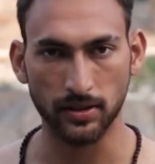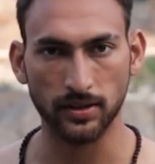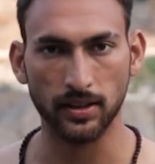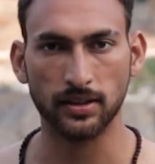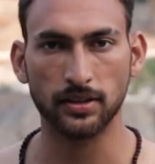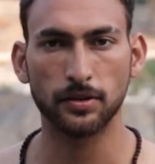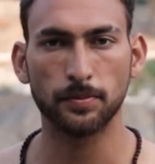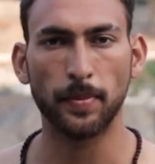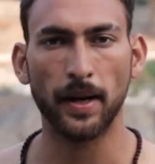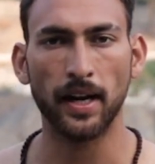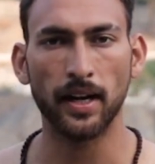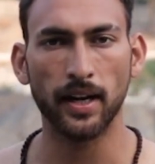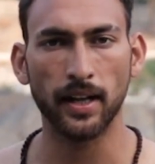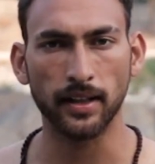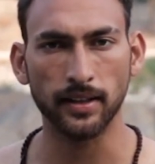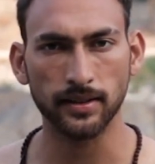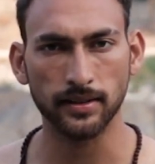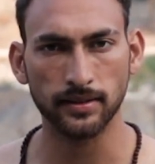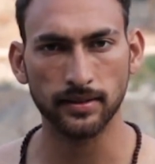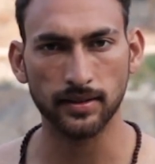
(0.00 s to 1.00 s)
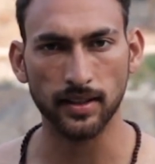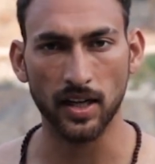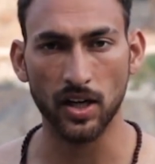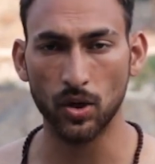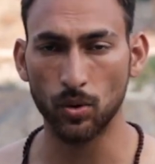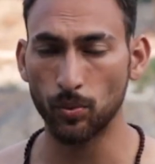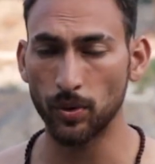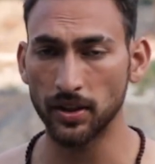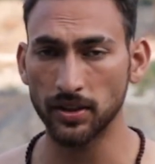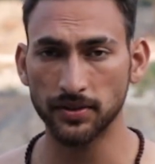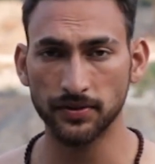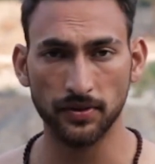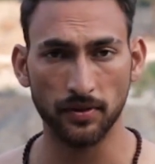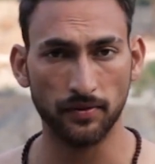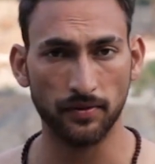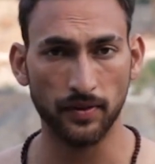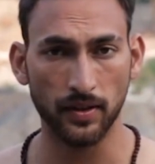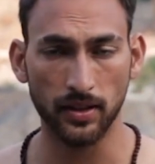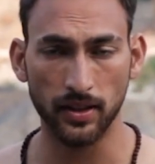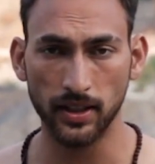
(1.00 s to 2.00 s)
is expanding sideways
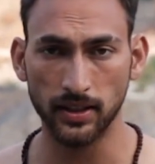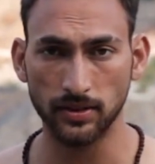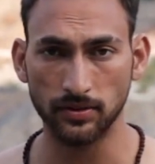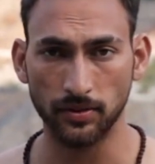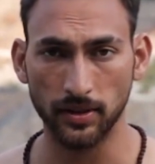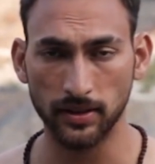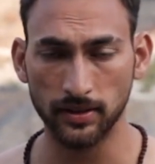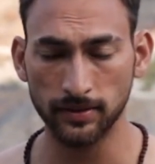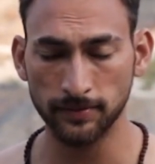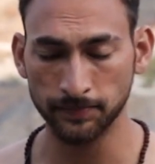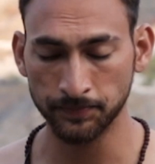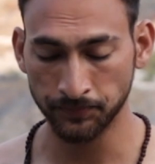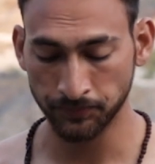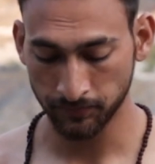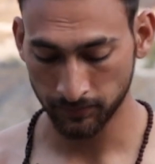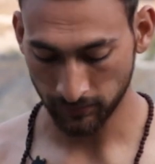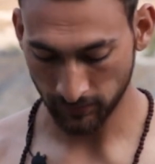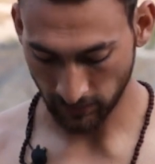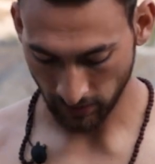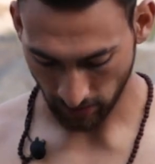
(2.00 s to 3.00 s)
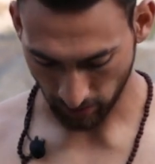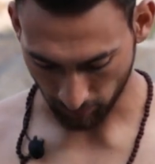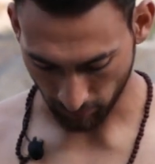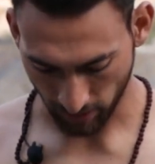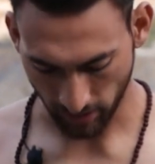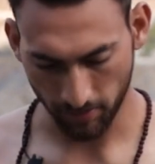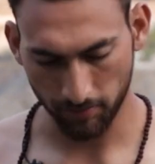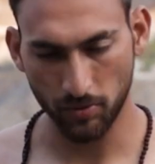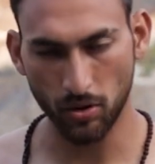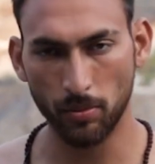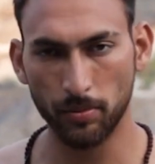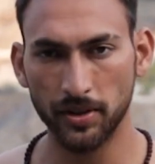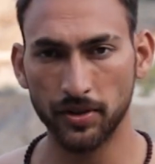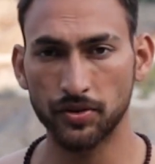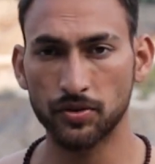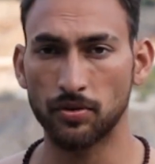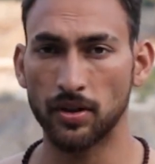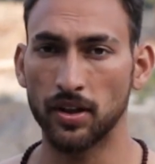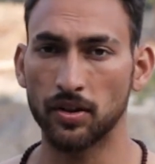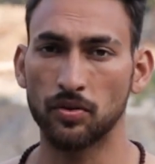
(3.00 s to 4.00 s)
from front as well, and my abdomen
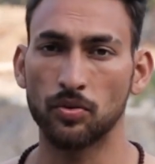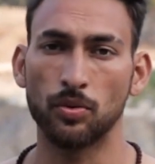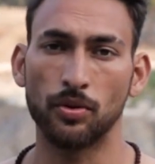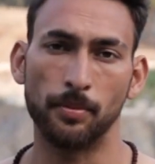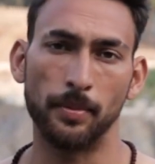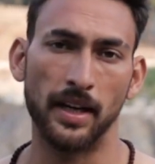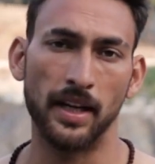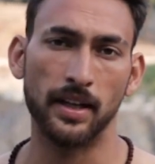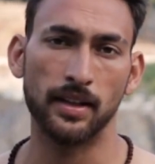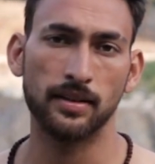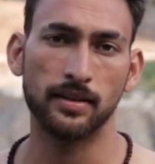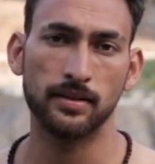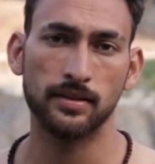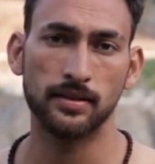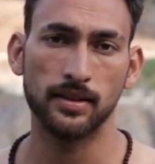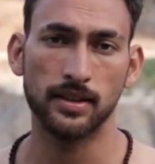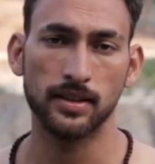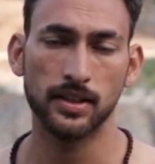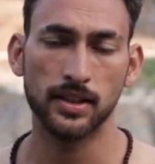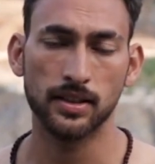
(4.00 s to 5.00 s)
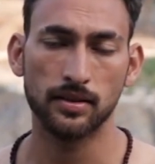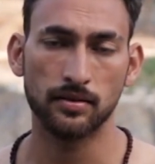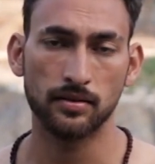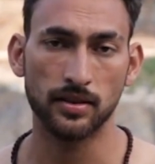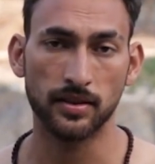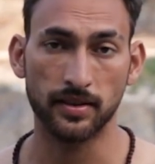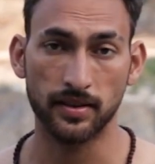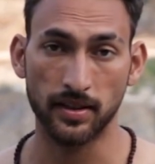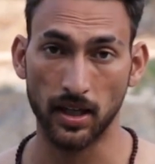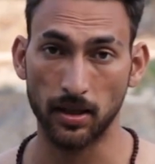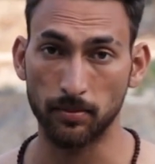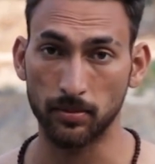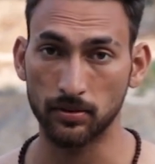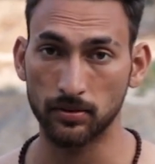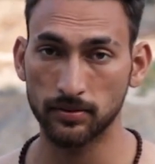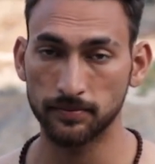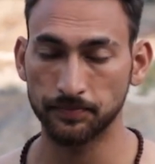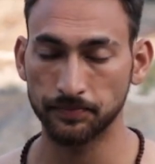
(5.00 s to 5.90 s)
is trying to remain stable.